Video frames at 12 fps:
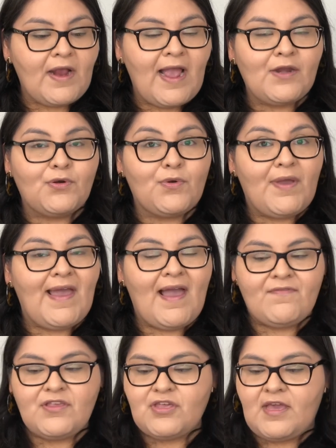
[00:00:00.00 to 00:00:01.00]
I don't know. I
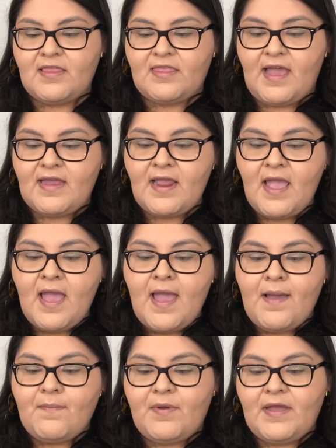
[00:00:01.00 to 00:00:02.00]
haven't checked that,
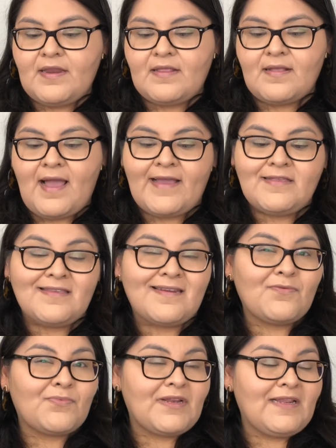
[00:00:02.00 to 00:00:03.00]
but I
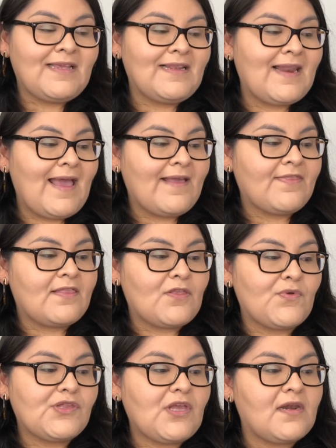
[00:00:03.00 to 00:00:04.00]
didn't really like that there
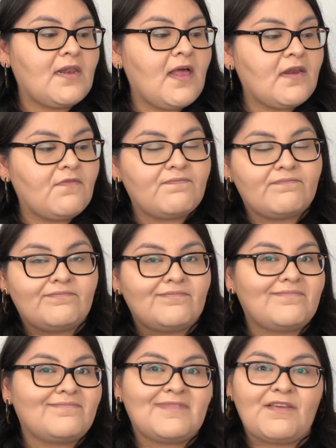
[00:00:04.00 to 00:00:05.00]
was not a lot of
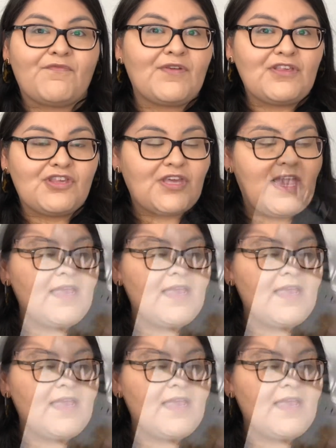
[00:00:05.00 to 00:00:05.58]
different shades.